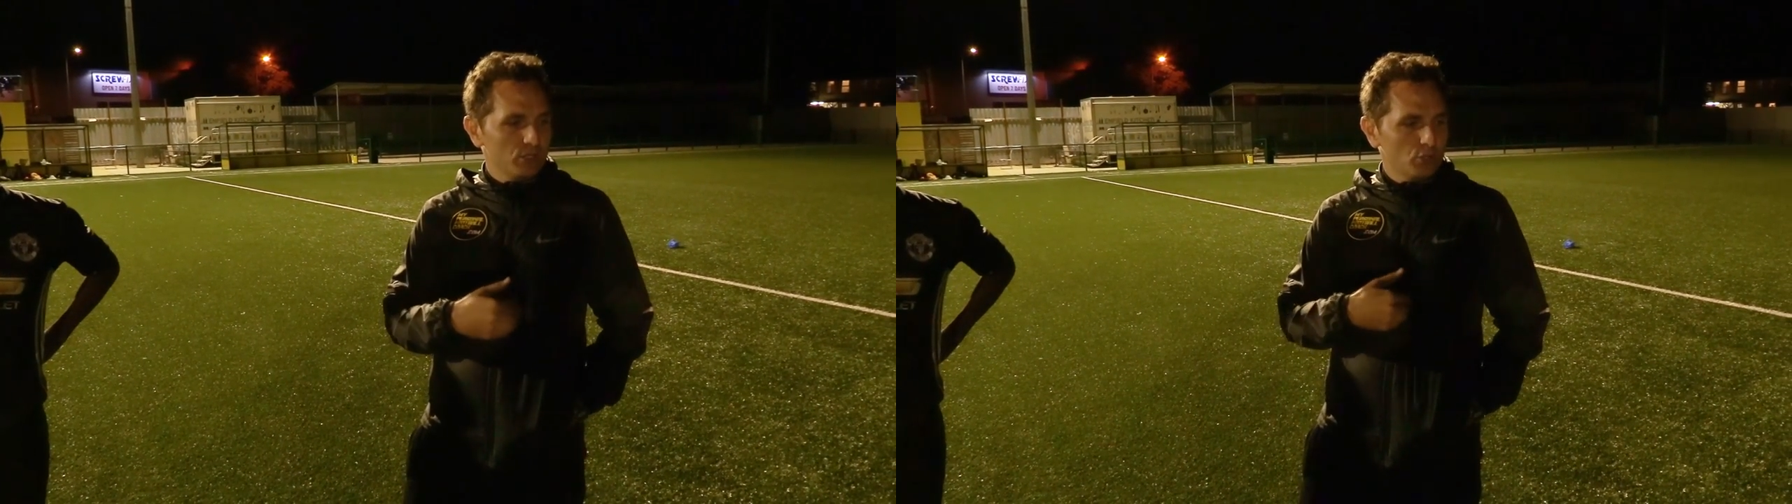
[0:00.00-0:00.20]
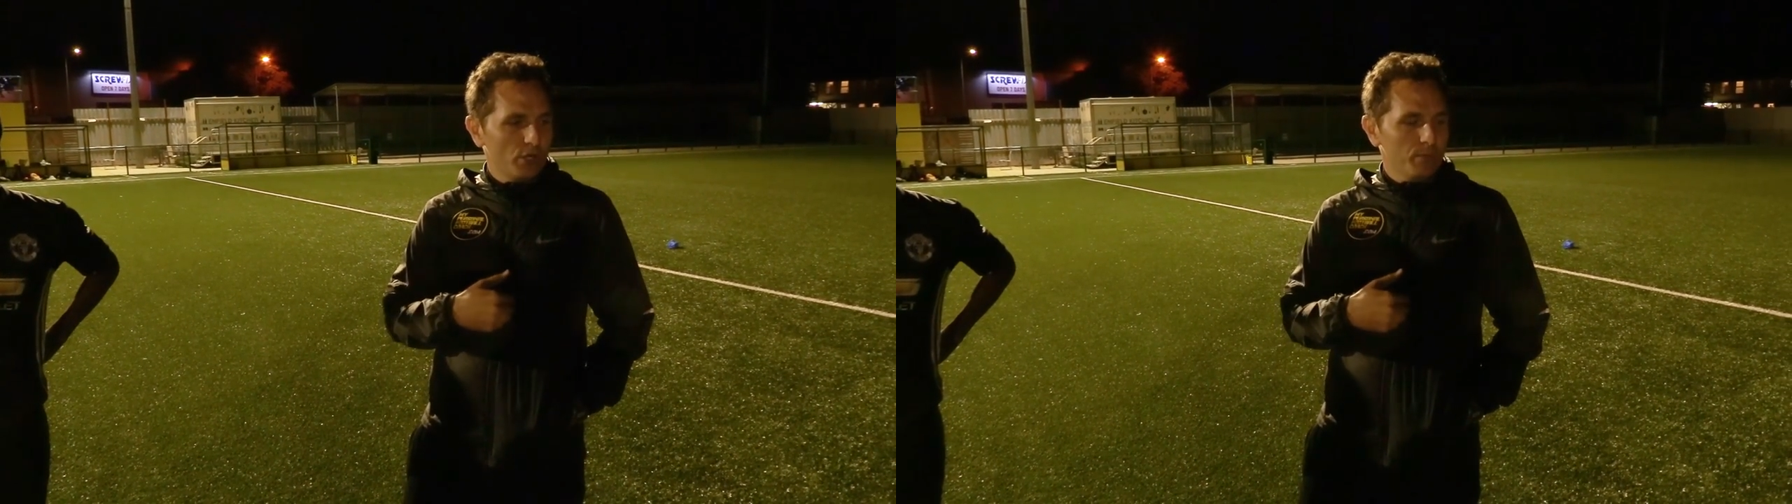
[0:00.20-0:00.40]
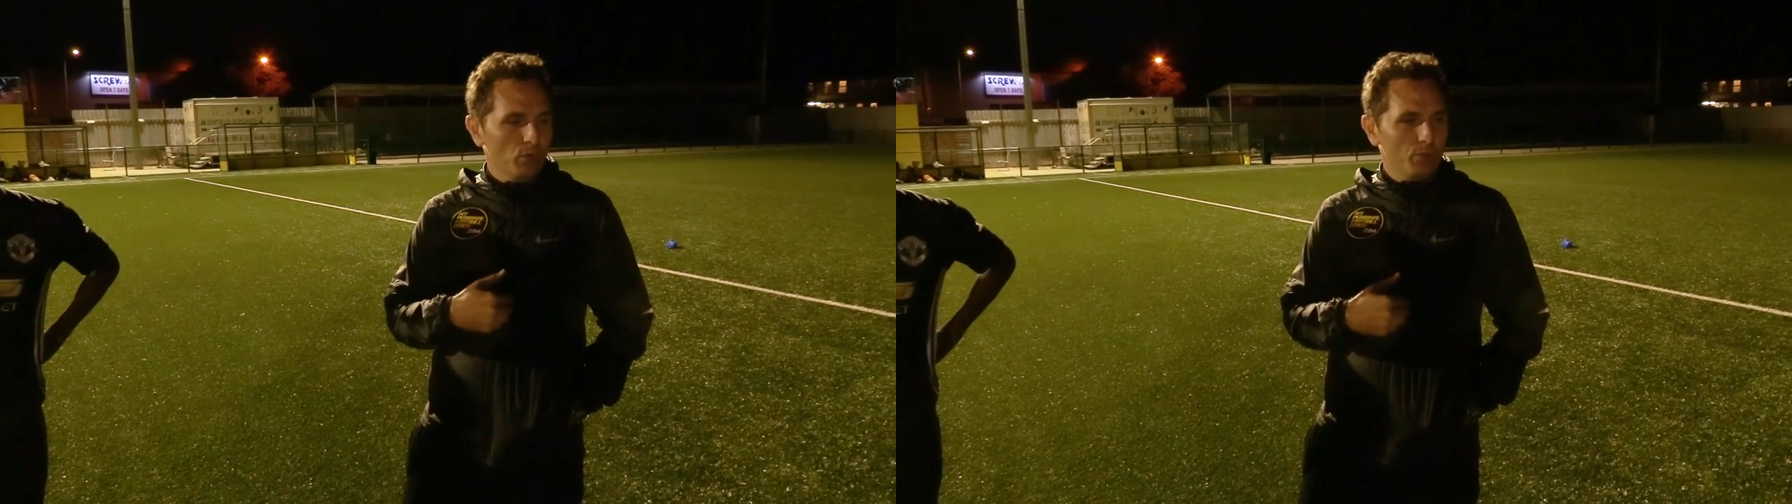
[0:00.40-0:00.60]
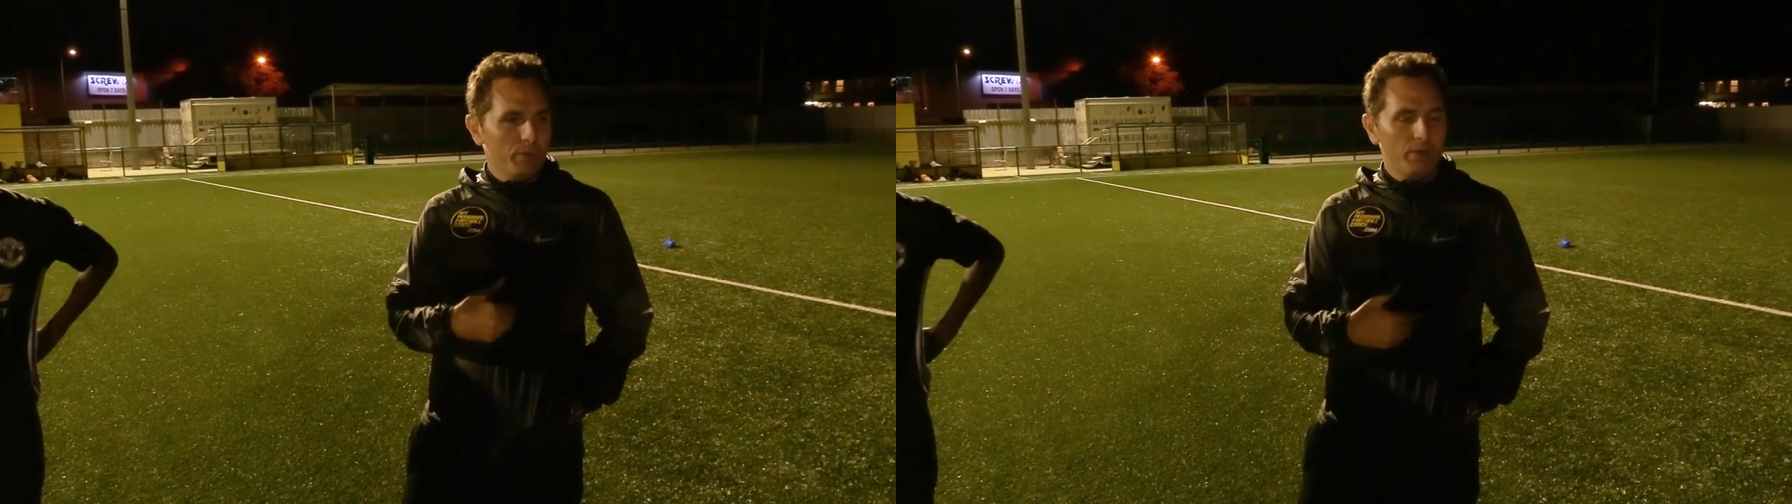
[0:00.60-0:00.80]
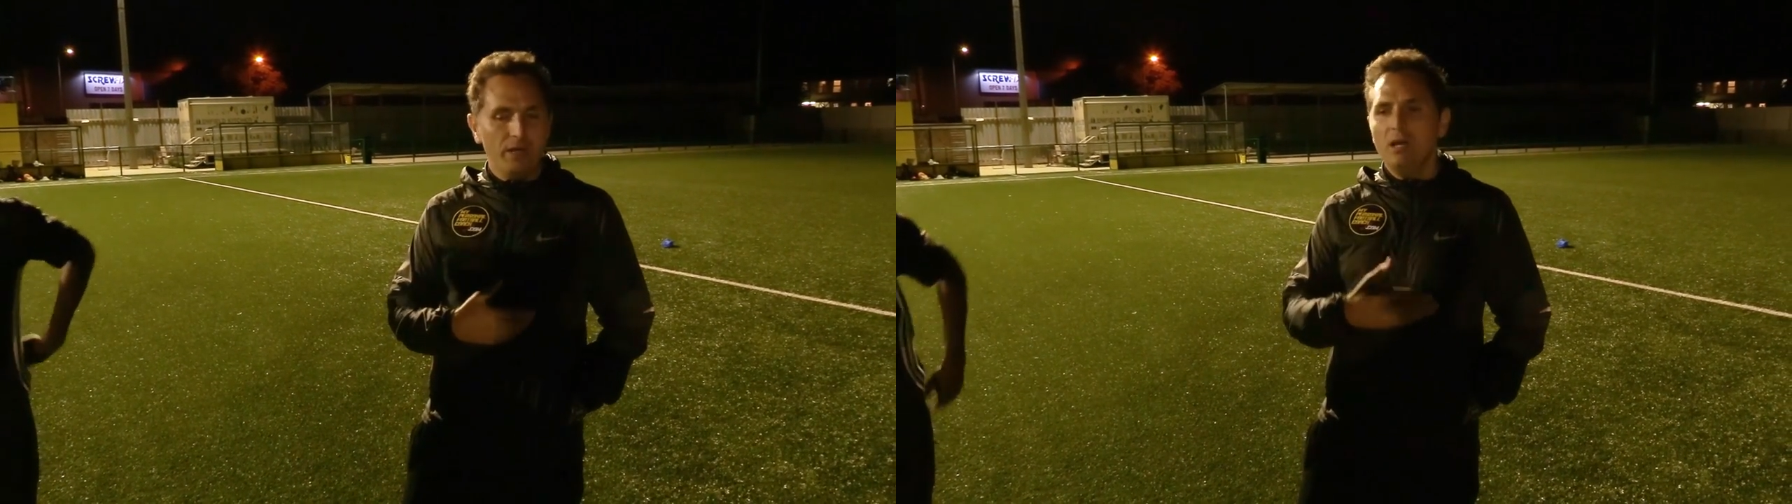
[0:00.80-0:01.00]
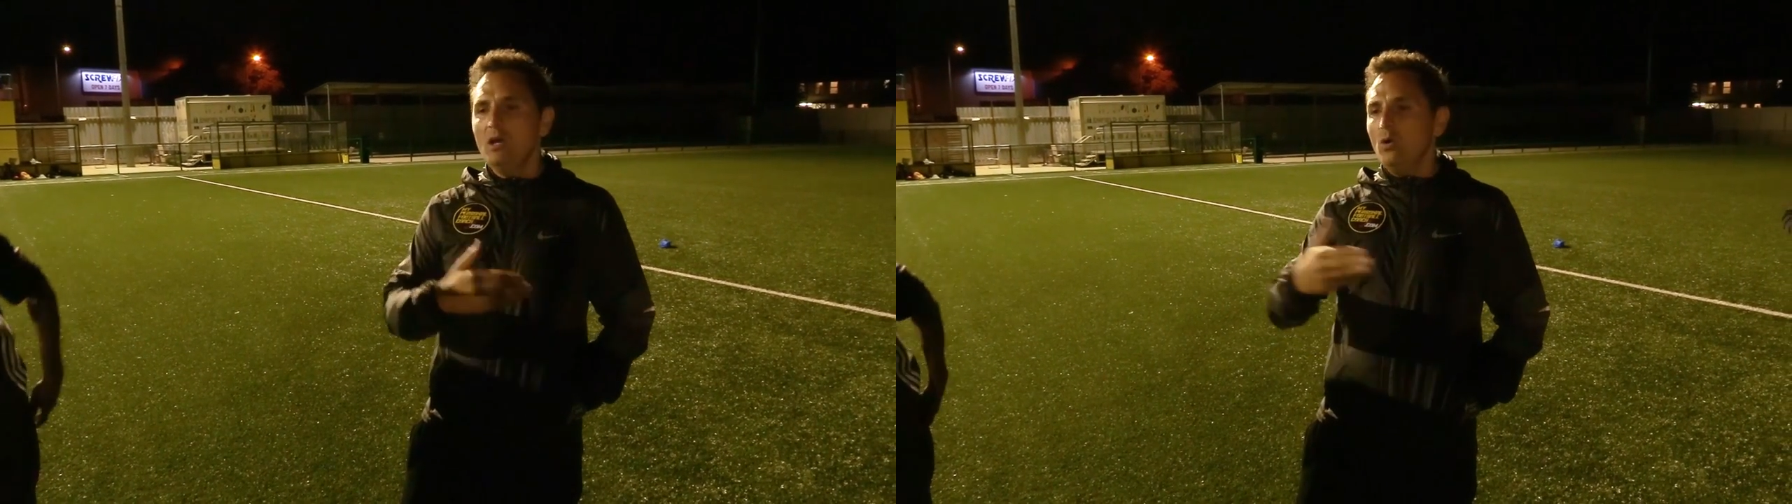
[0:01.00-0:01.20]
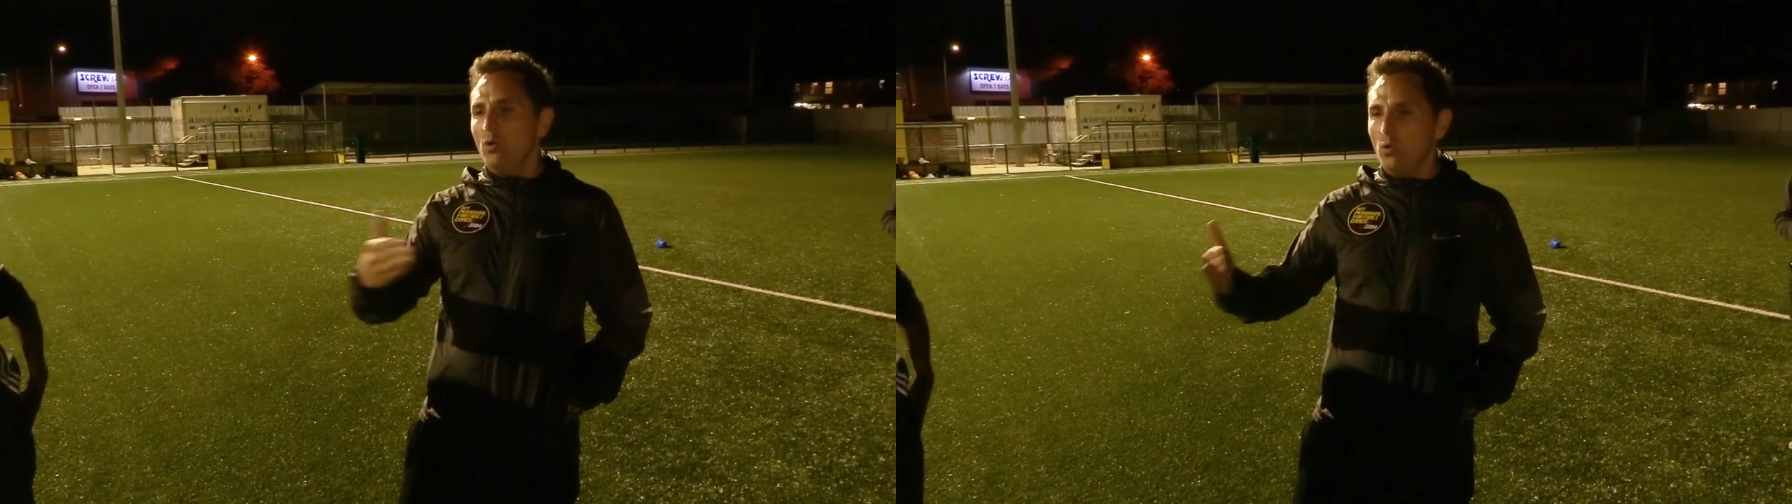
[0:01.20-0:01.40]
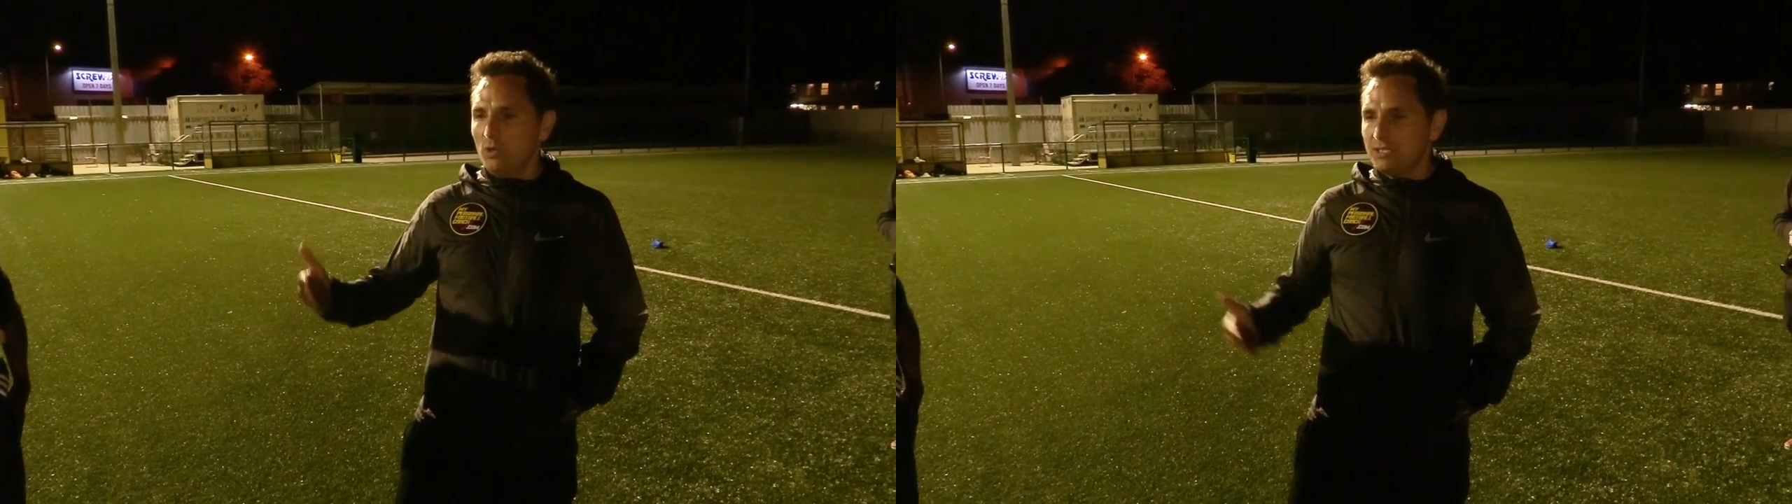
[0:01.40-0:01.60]
Enjoy it more when we're
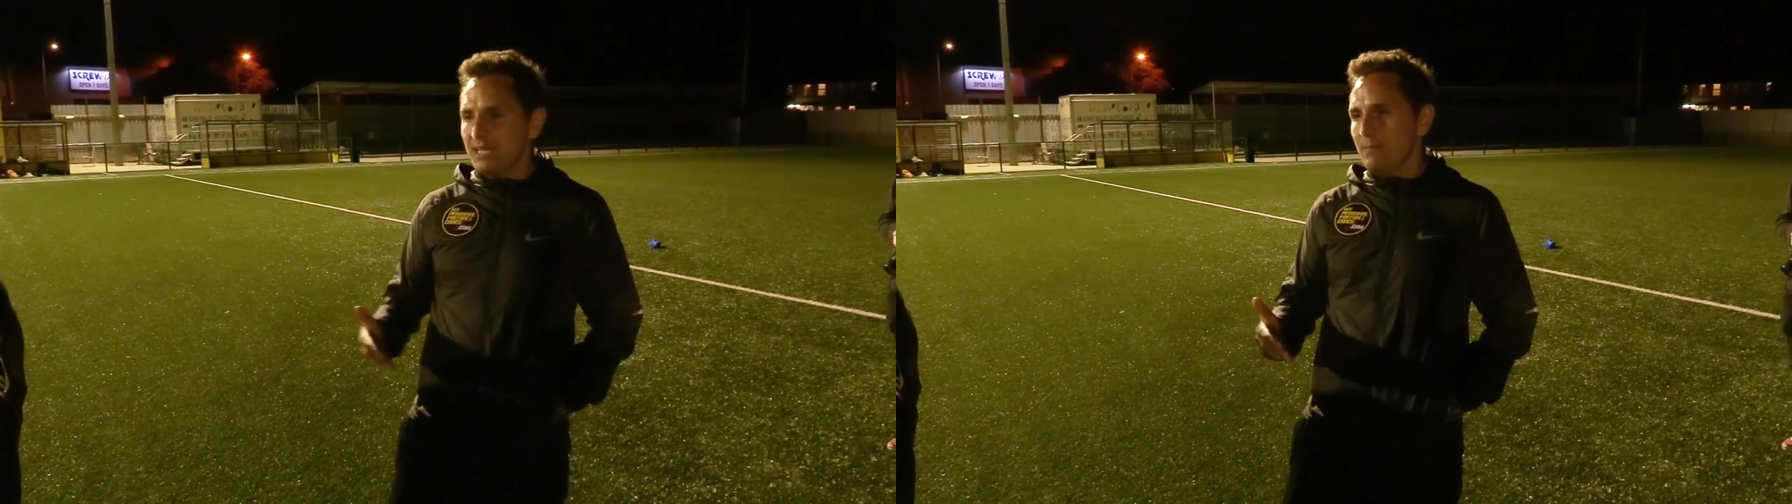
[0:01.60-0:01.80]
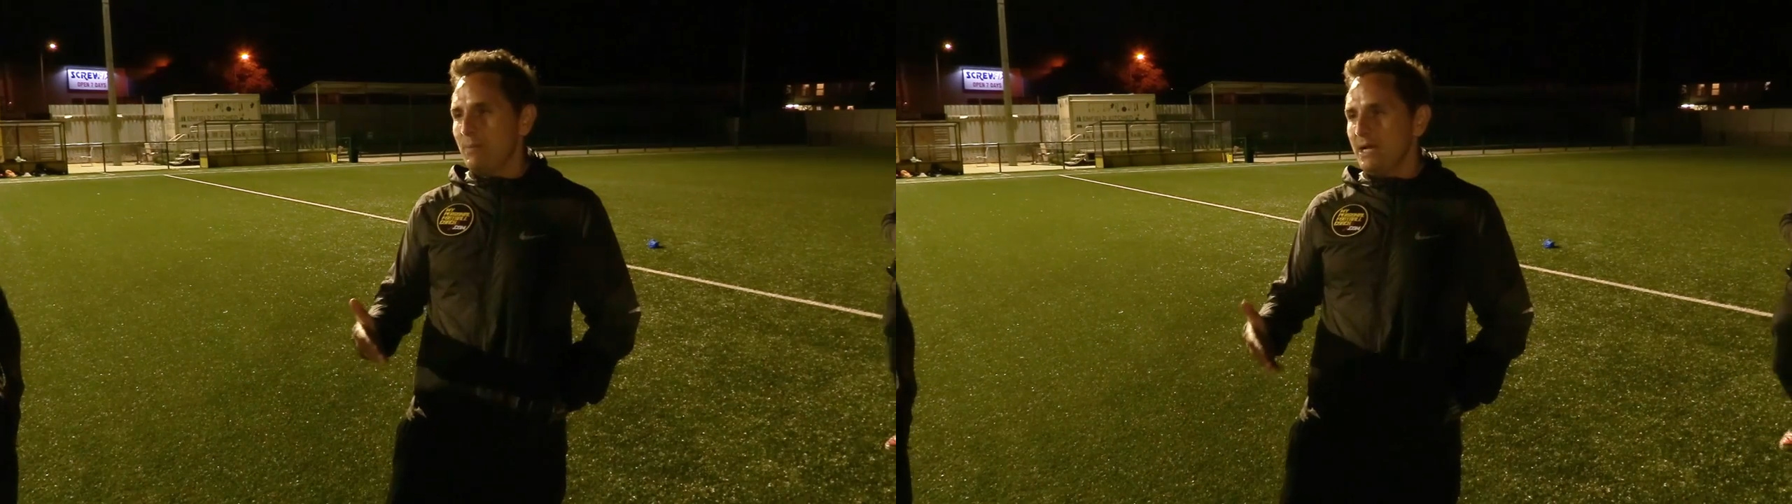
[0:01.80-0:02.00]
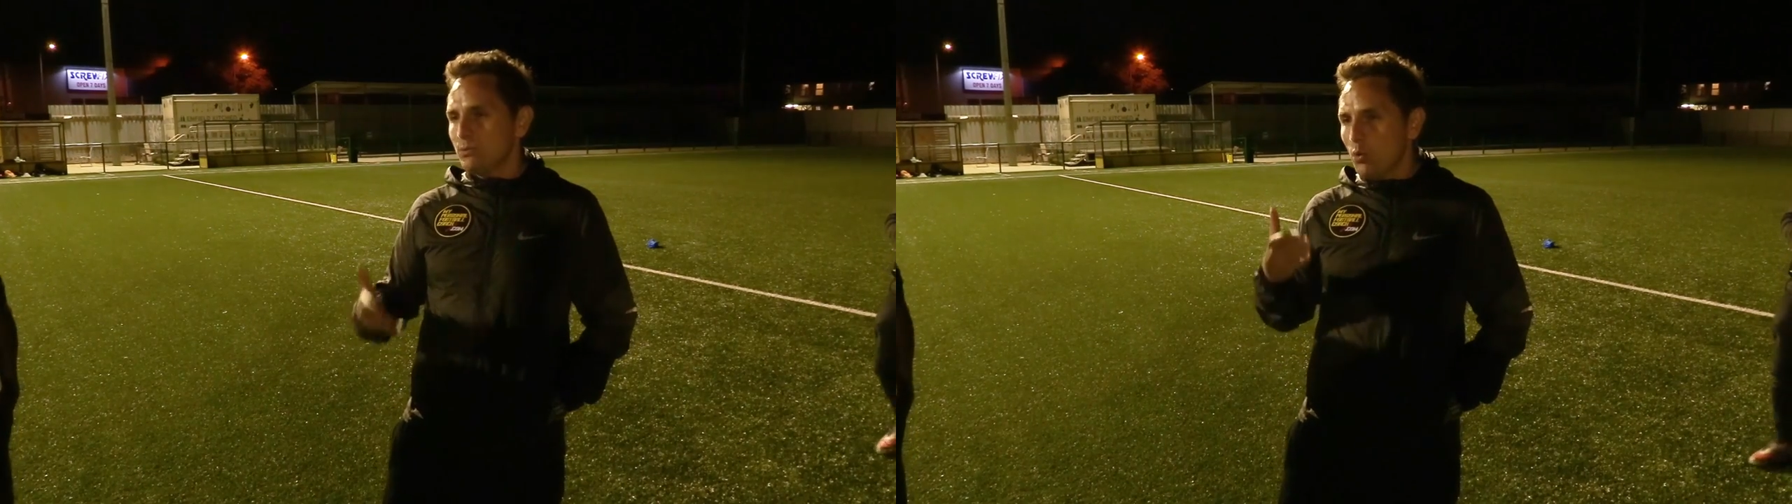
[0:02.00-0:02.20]
all on the same page.